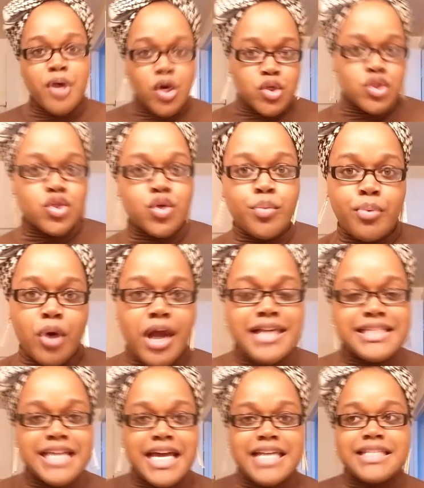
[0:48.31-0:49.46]
personal
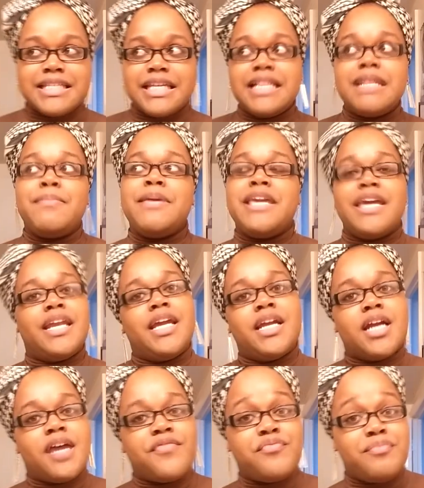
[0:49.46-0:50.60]
process in the beginning
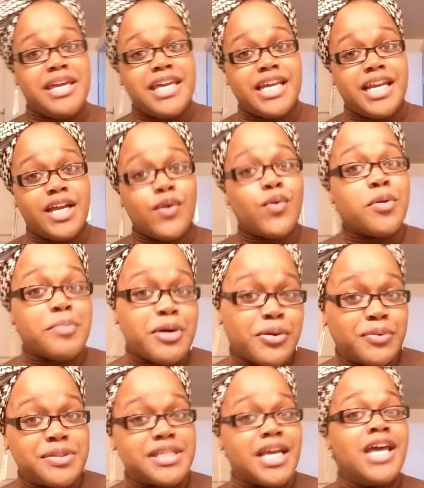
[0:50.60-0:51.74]
of me getting
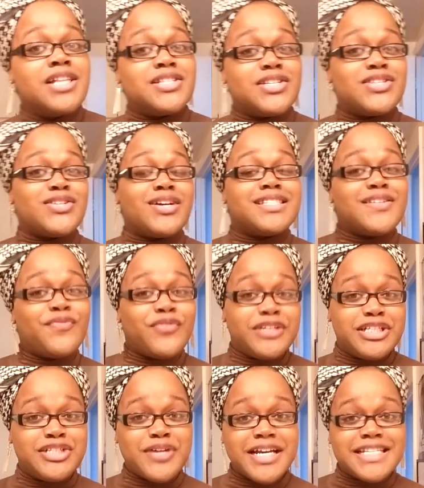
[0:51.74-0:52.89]
hormones to start to fully
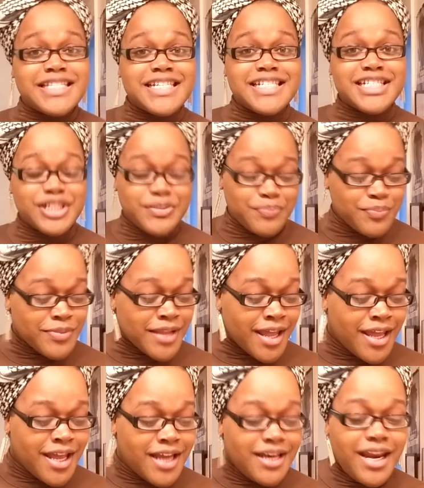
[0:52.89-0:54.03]
transition.
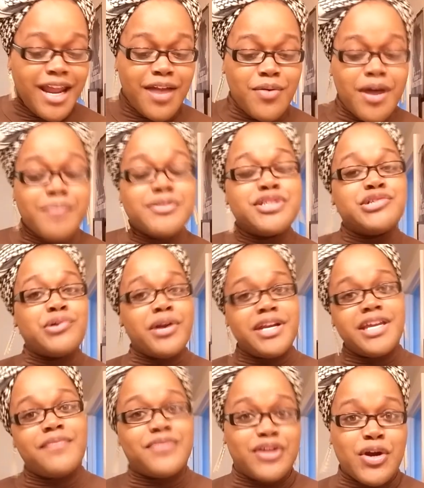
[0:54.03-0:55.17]
Now, a
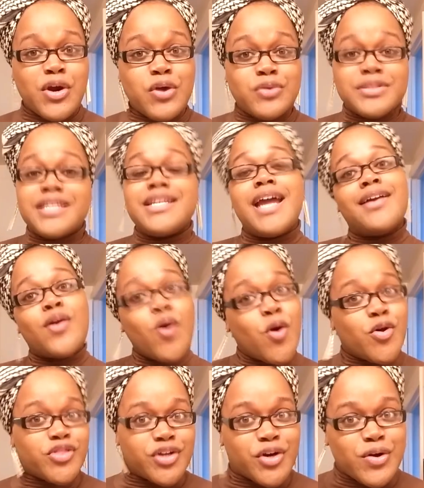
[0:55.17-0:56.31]
majority of the girls, and not all
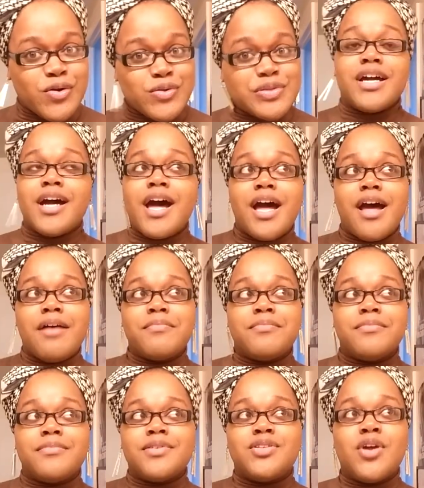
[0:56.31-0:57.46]
the girls,
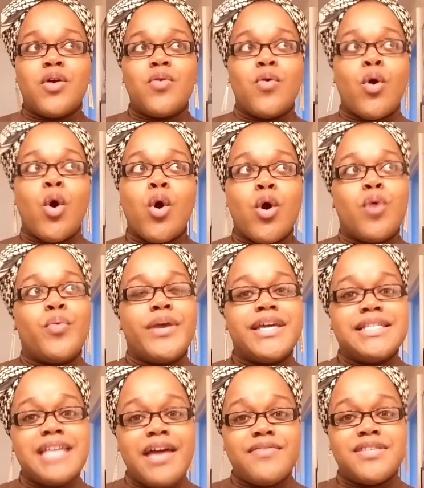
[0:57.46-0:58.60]
don't
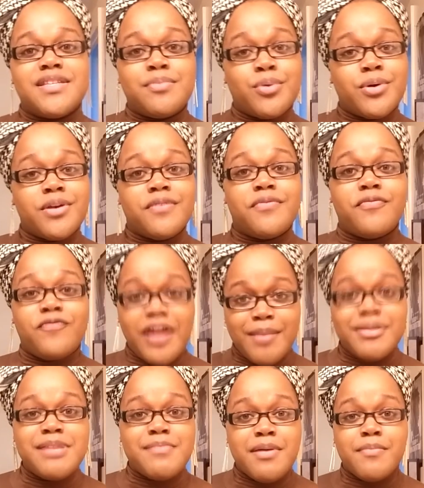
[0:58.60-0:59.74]
always have supportive
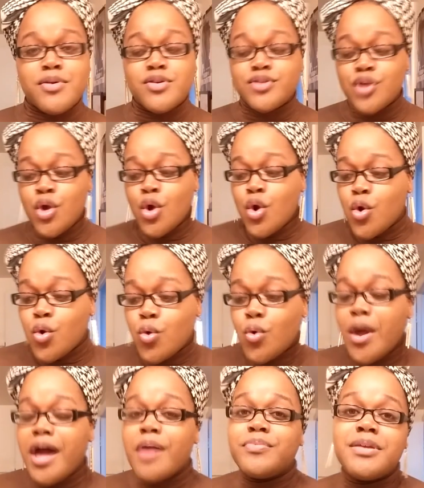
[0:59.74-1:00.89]
family members who
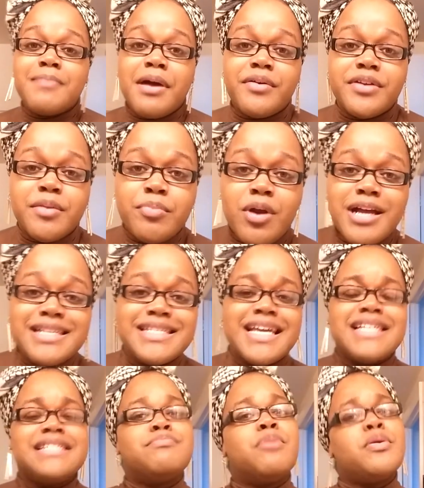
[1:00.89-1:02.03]
help them out in the
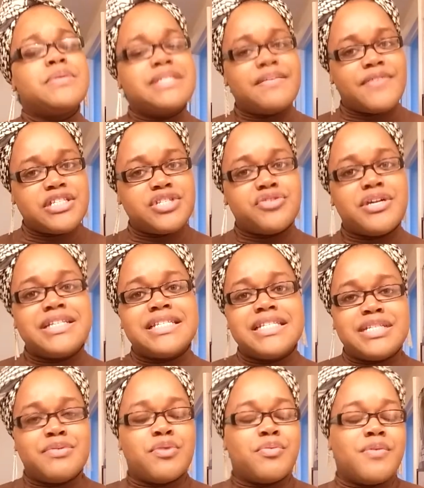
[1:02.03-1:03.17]
process. Most of us
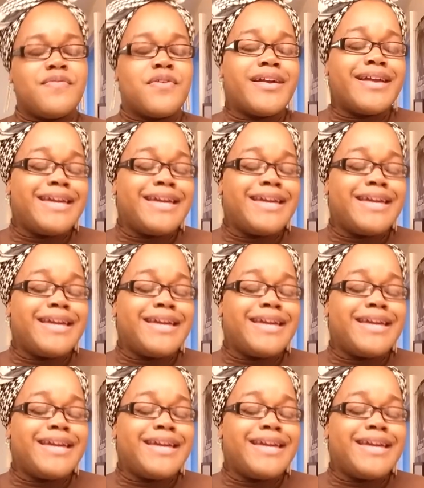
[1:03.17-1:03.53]
transition when we're very